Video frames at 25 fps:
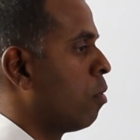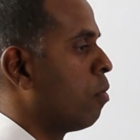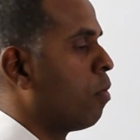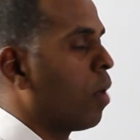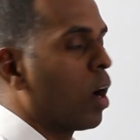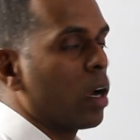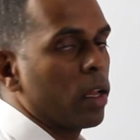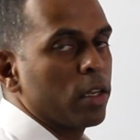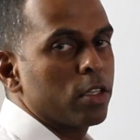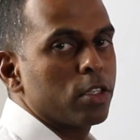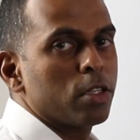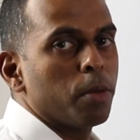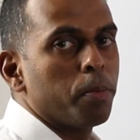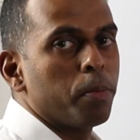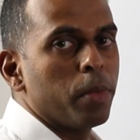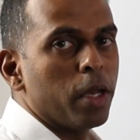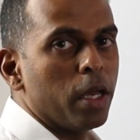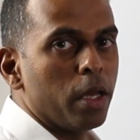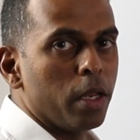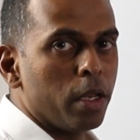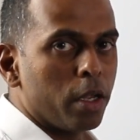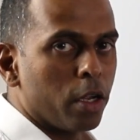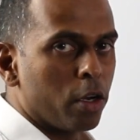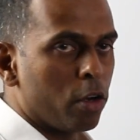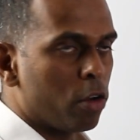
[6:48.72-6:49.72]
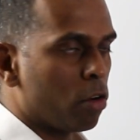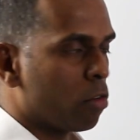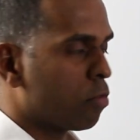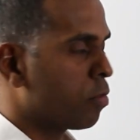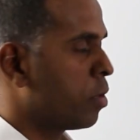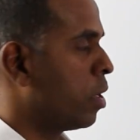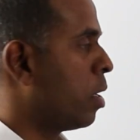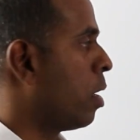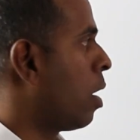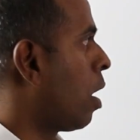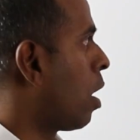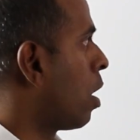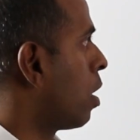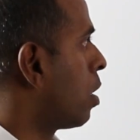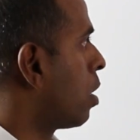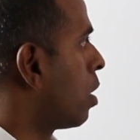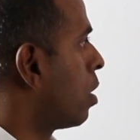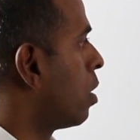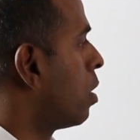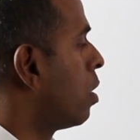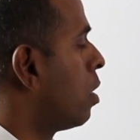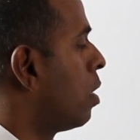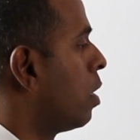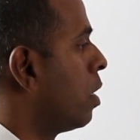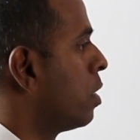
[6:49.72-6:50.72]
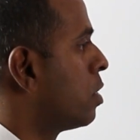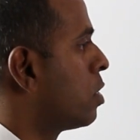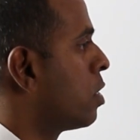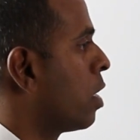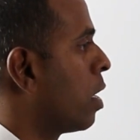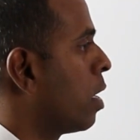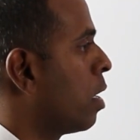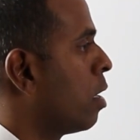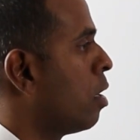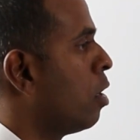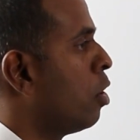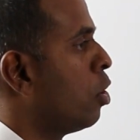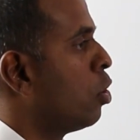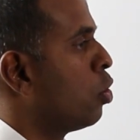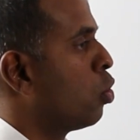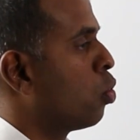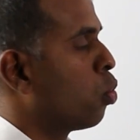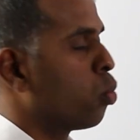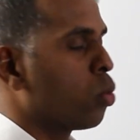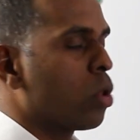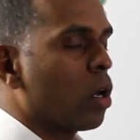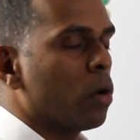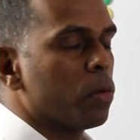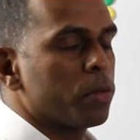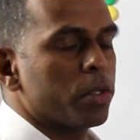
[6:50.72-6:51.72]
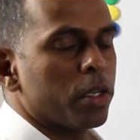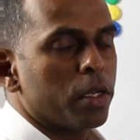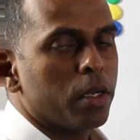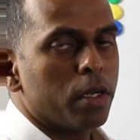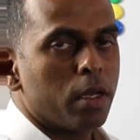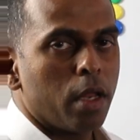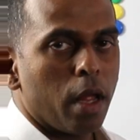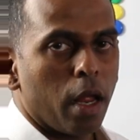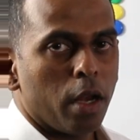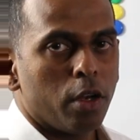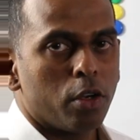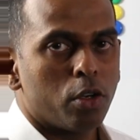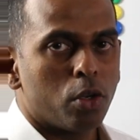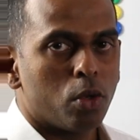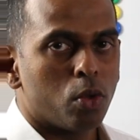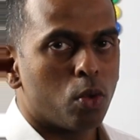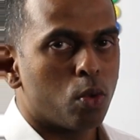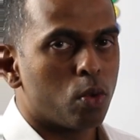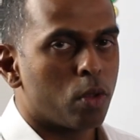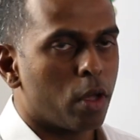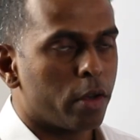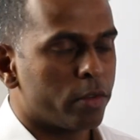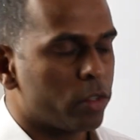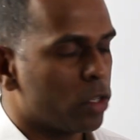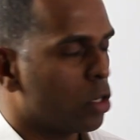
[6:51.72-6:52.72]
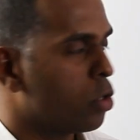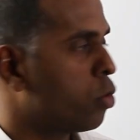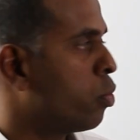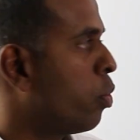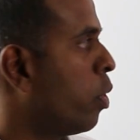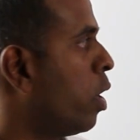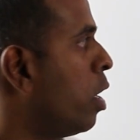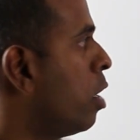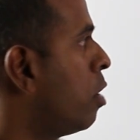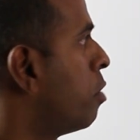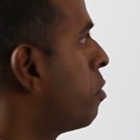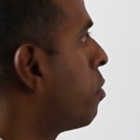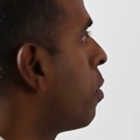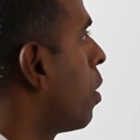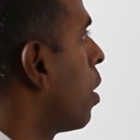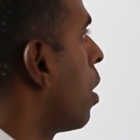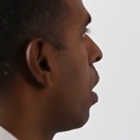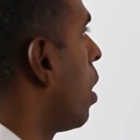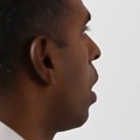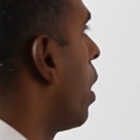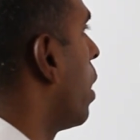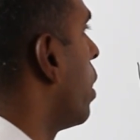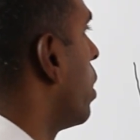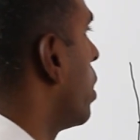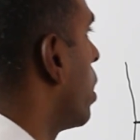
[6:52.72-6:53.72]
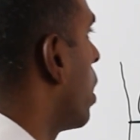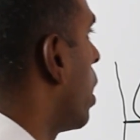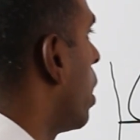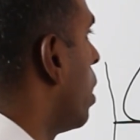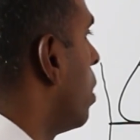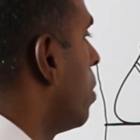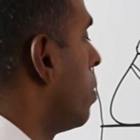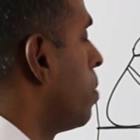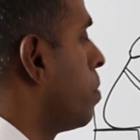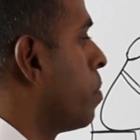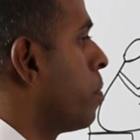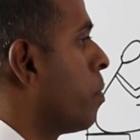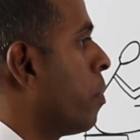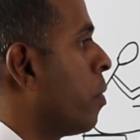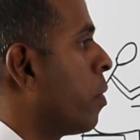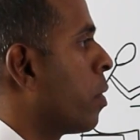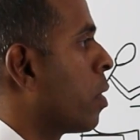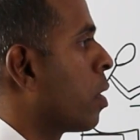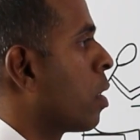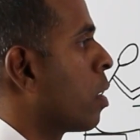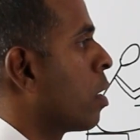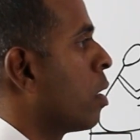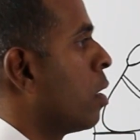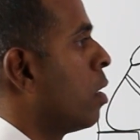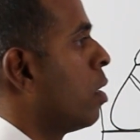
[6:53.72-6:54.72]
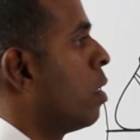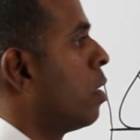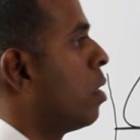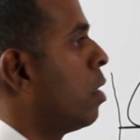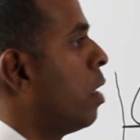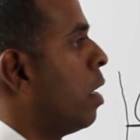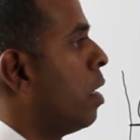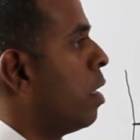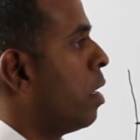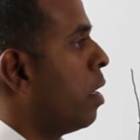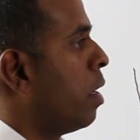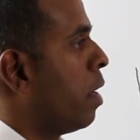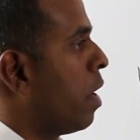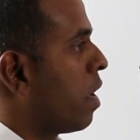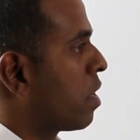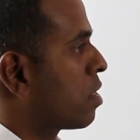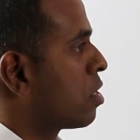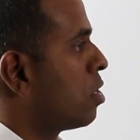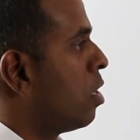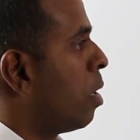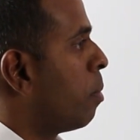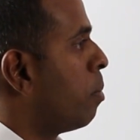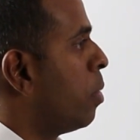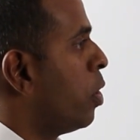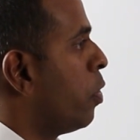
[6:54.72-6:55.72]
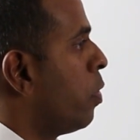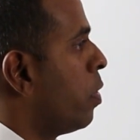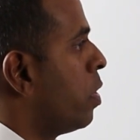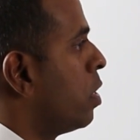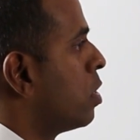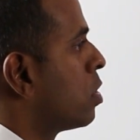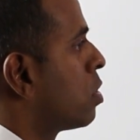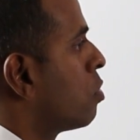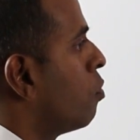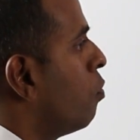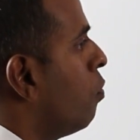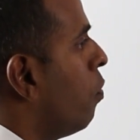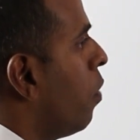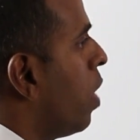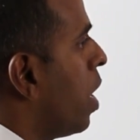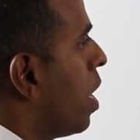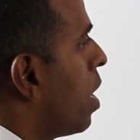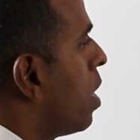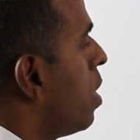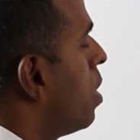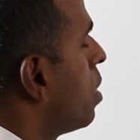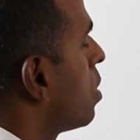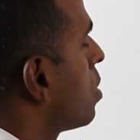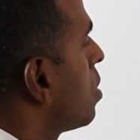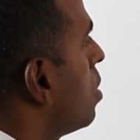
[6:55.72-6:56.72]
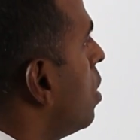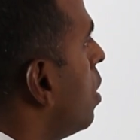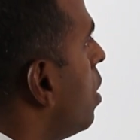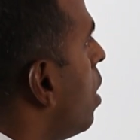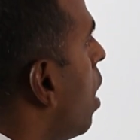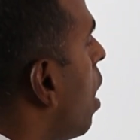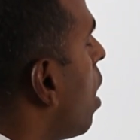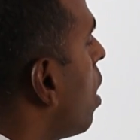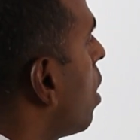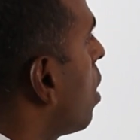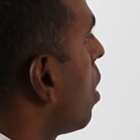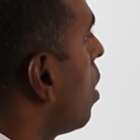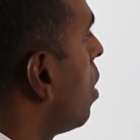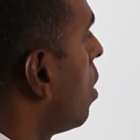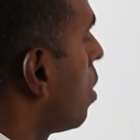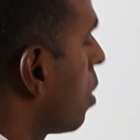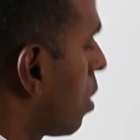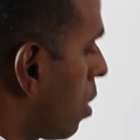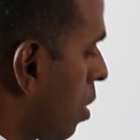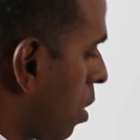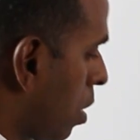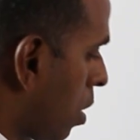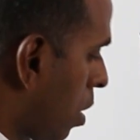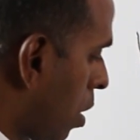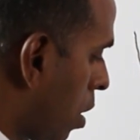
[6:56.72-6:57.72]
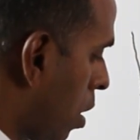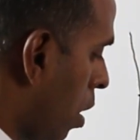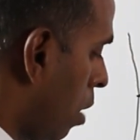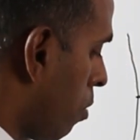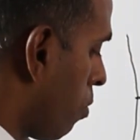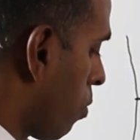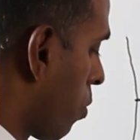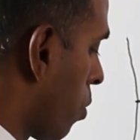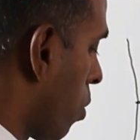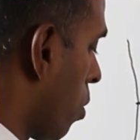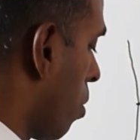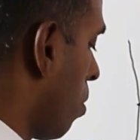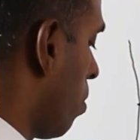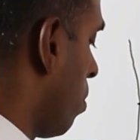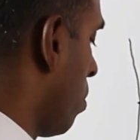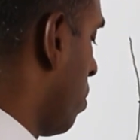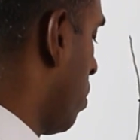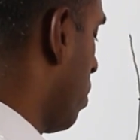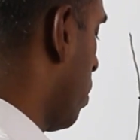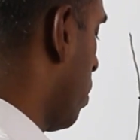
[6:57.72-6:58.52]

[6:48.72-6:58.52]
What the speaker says: what is the period of the data, let's say 2010 to 2025, like that. Then the next W is where does the data come from?